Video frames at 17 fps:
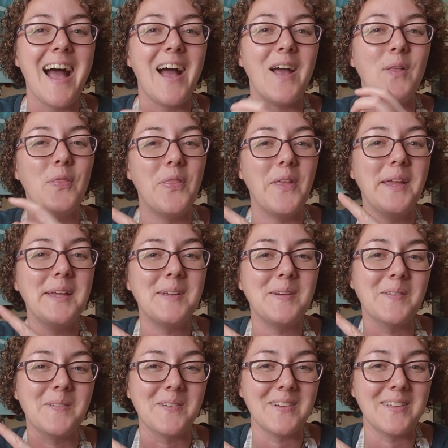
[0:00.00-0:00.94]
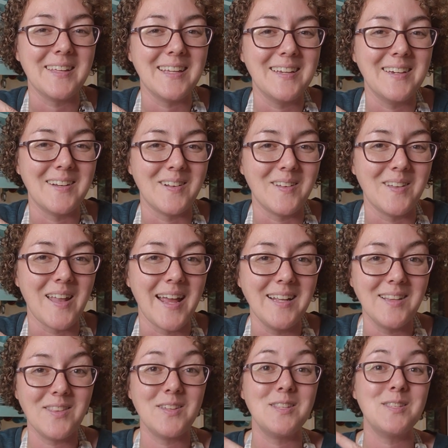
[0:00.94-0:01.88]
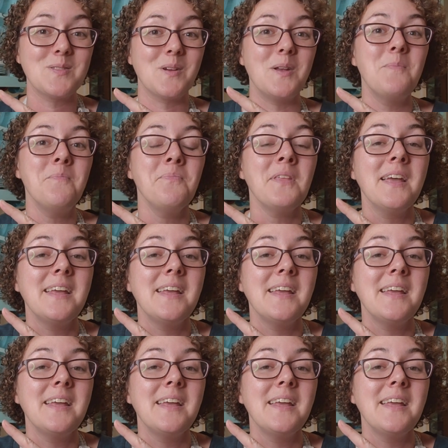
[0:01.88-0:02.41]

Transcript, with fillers: I think you're really going to like this one.